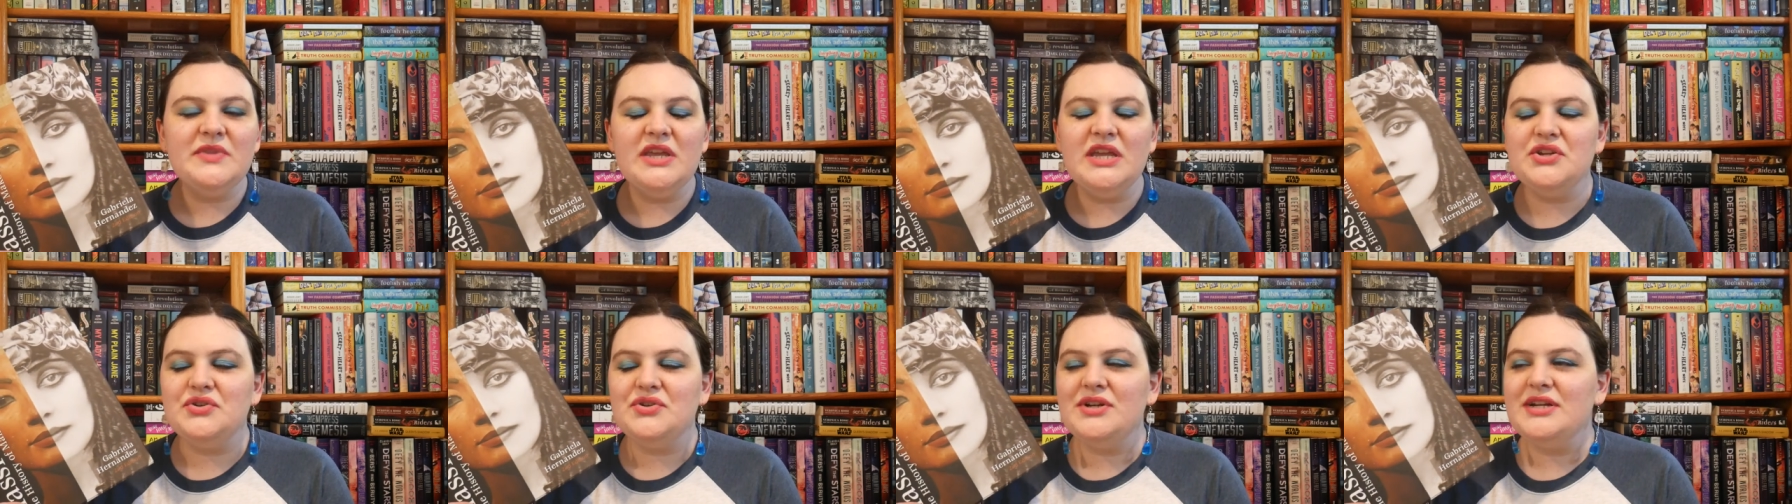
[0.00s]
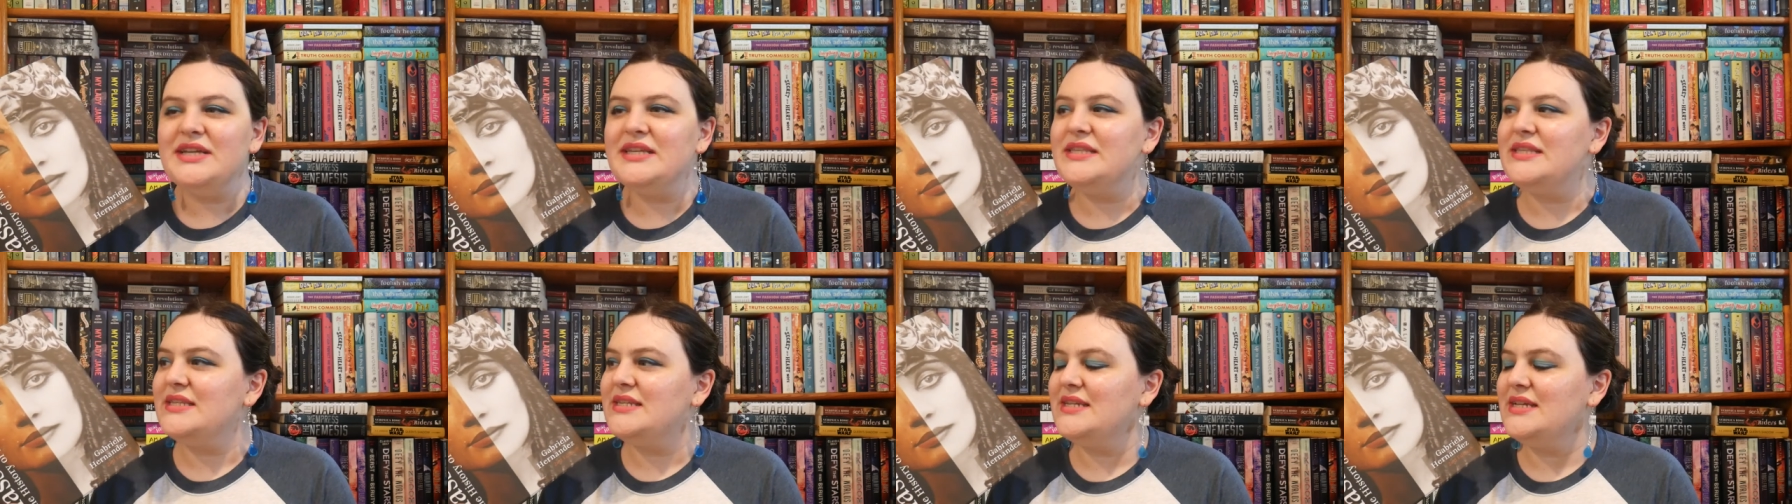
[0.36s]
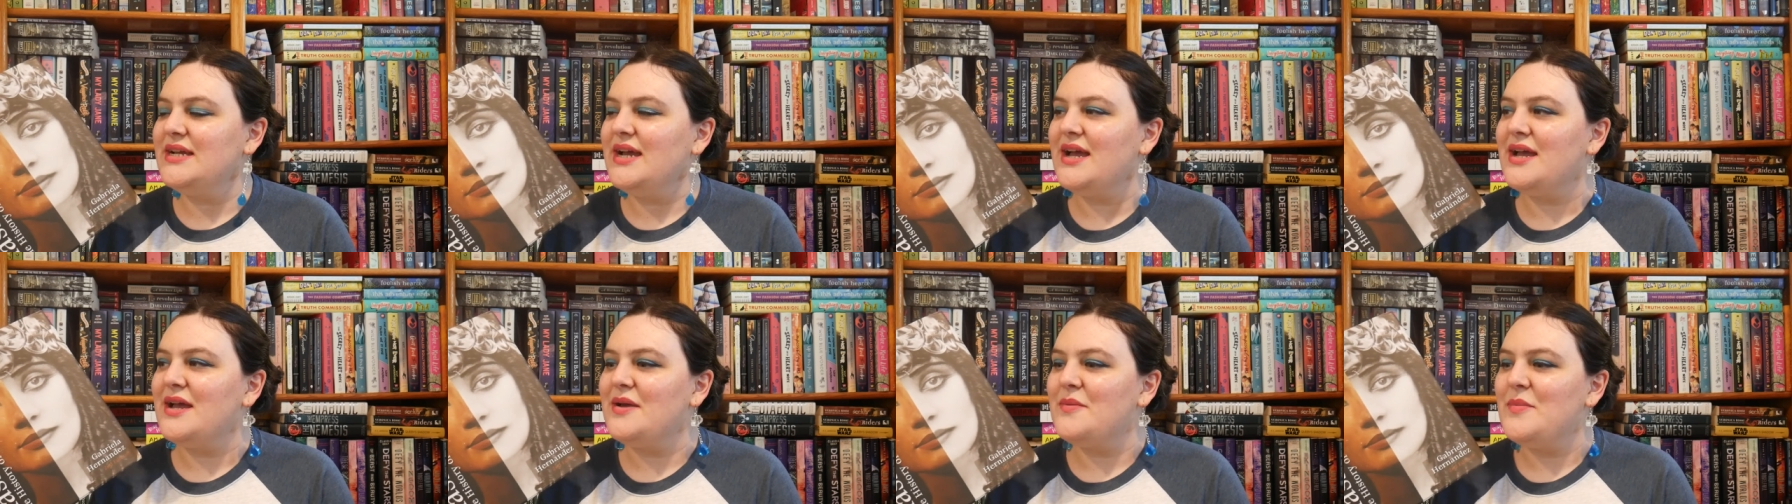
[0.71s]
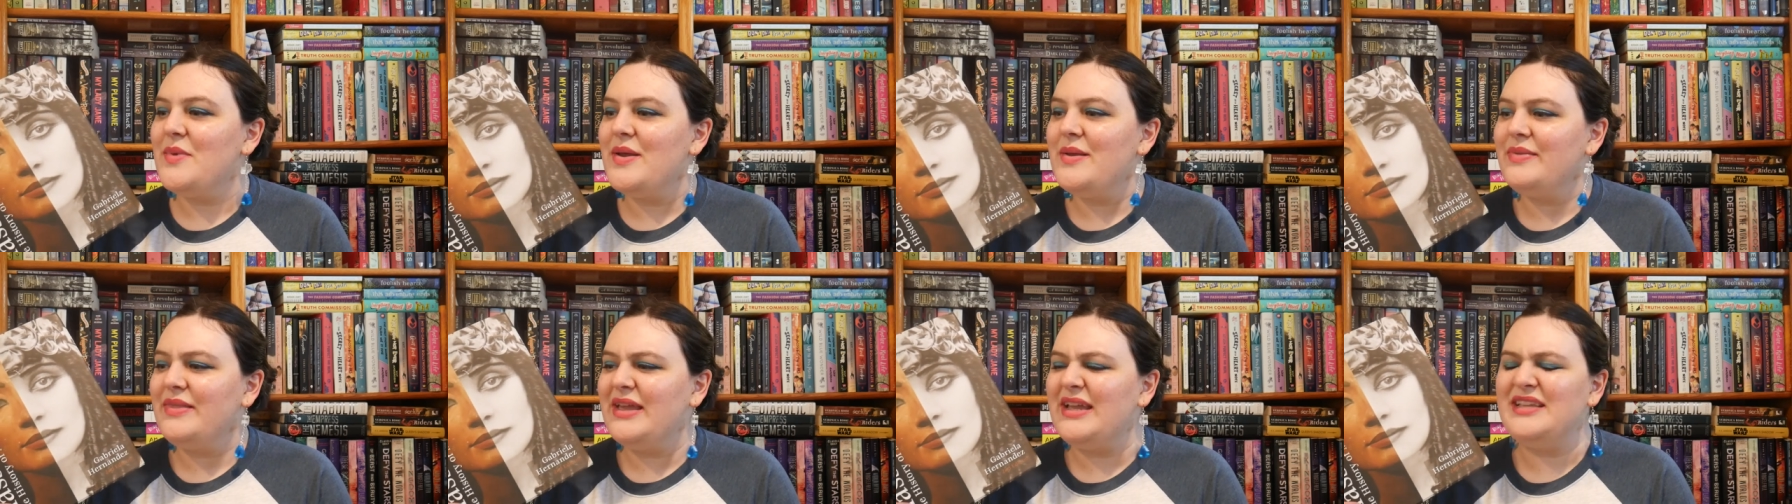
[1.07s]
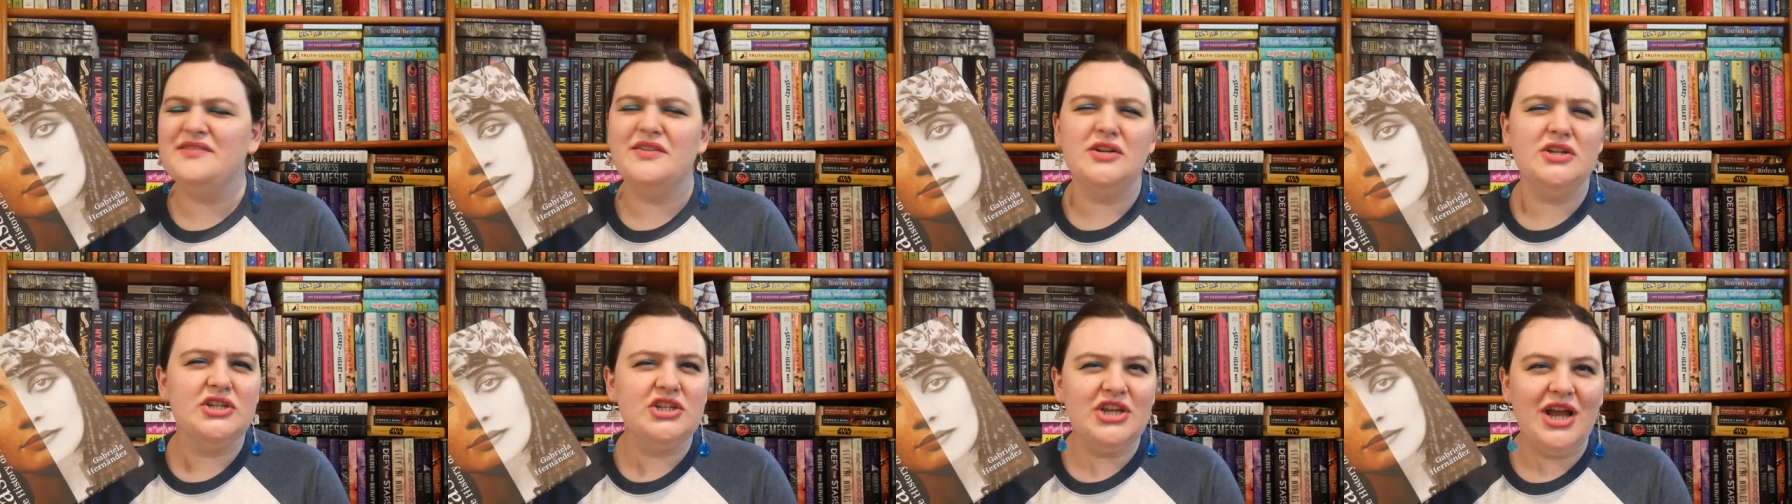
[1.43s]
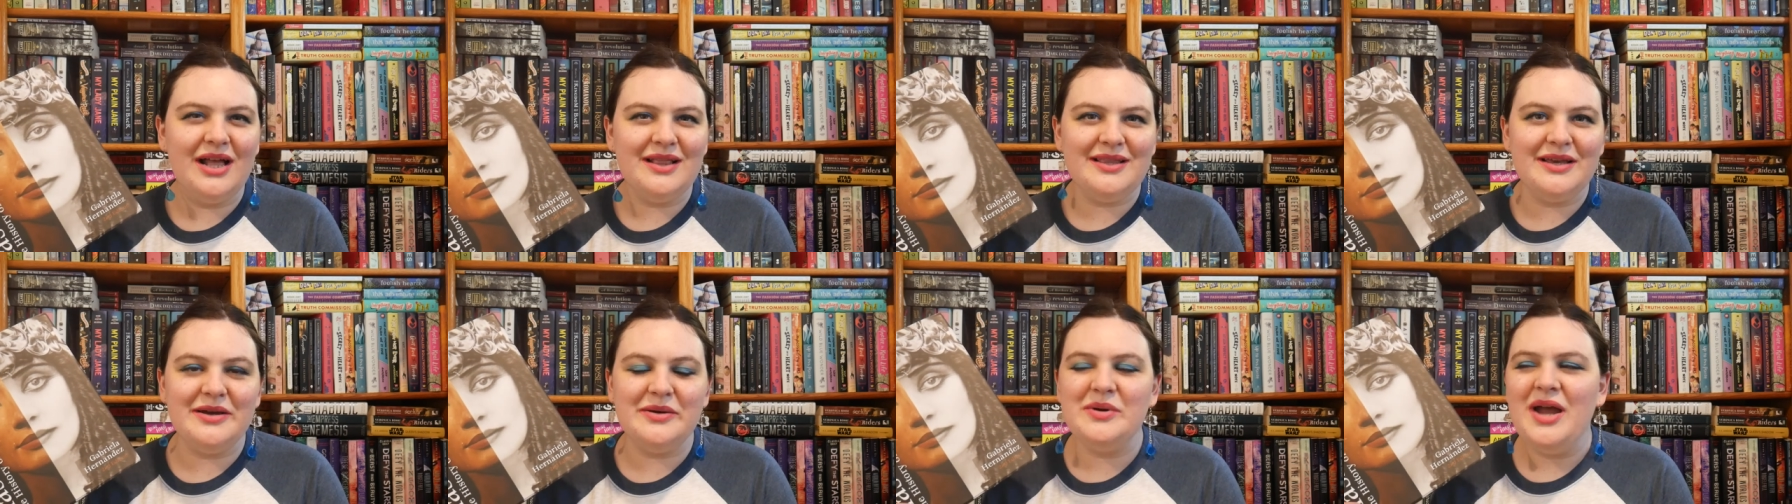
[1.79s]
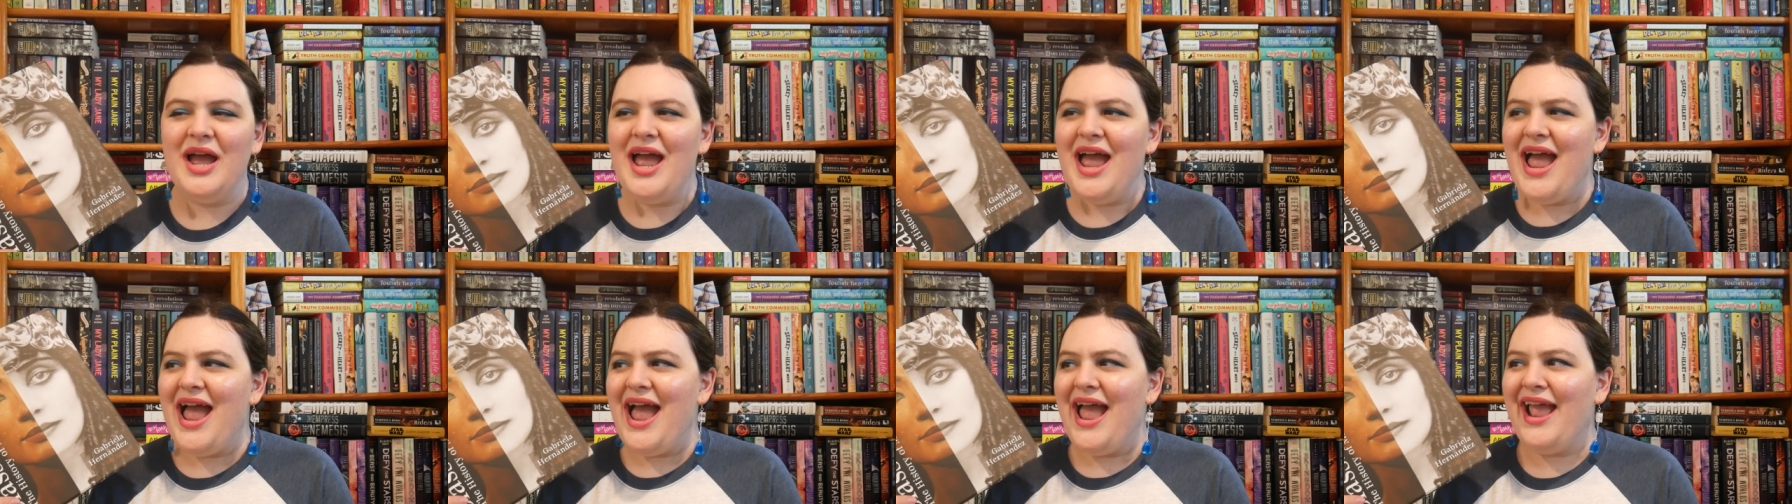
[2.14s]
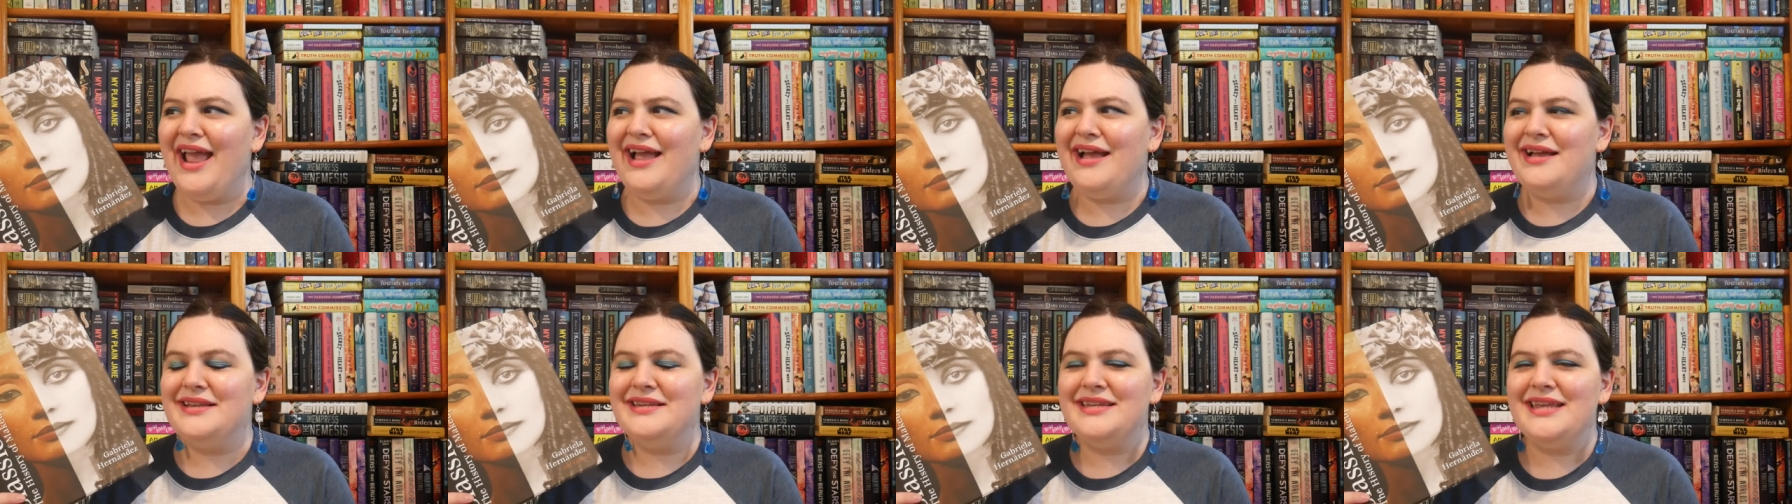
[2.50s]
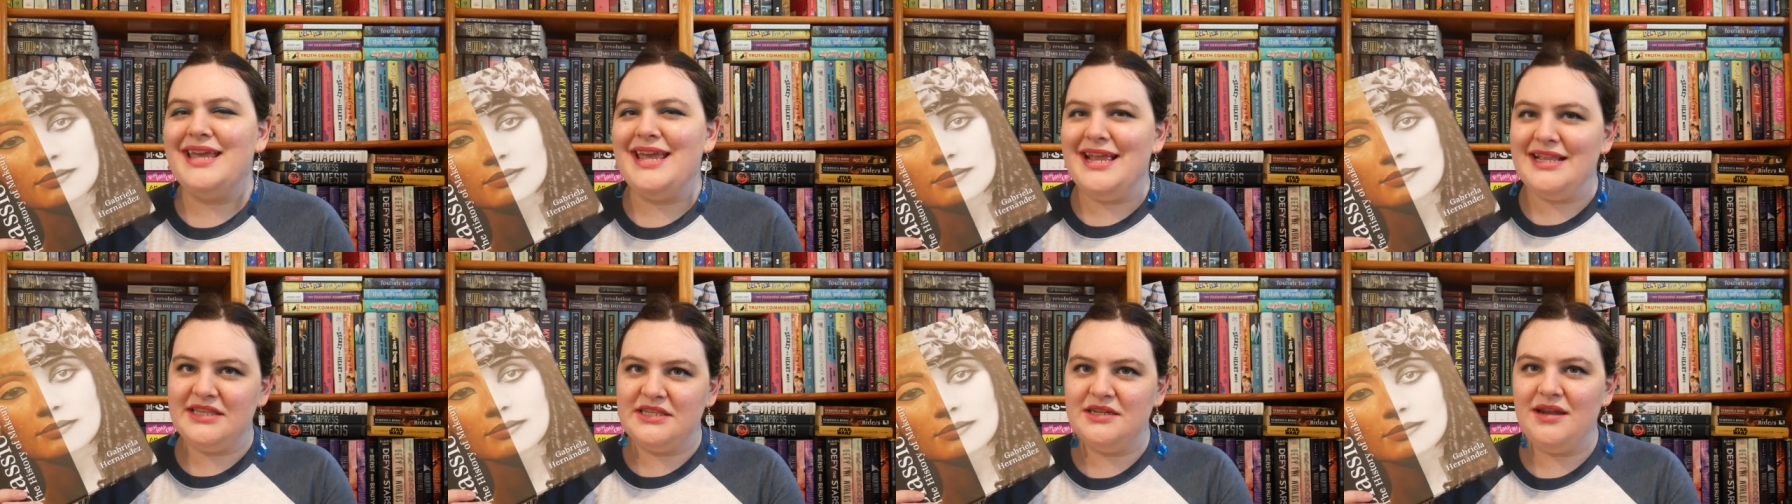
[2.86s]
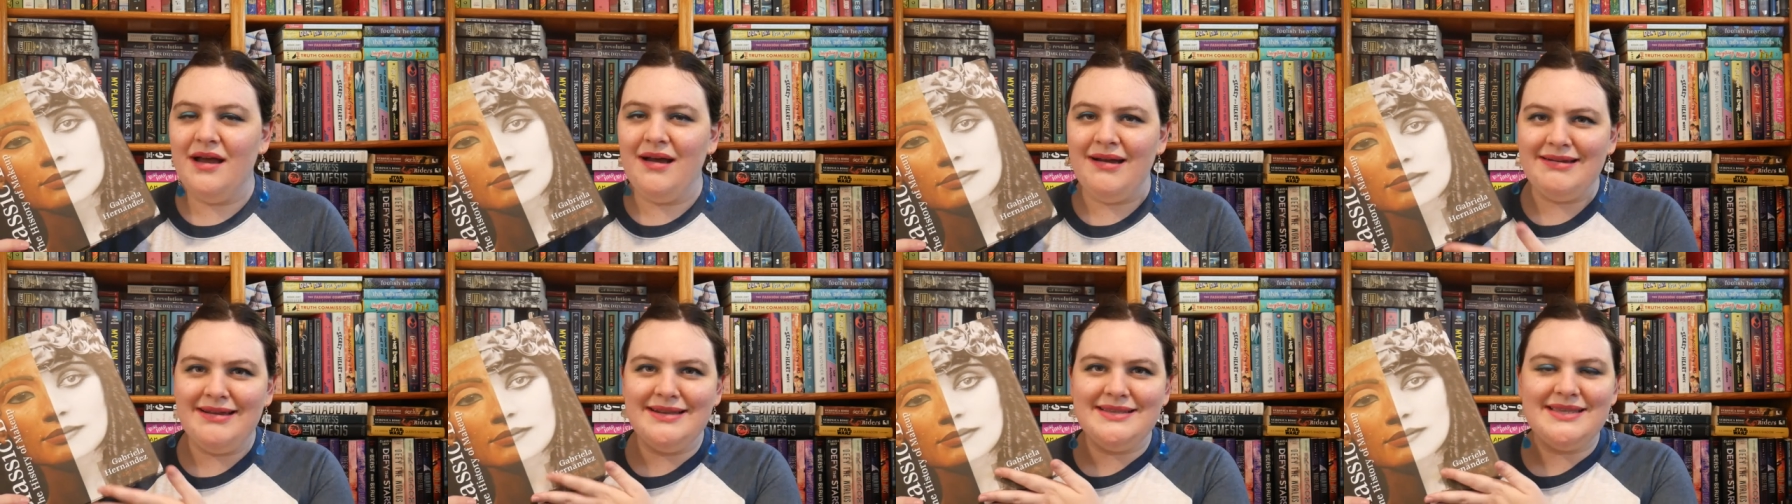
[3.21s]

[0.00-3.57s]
interest, um, like it's very shallow, and it's not.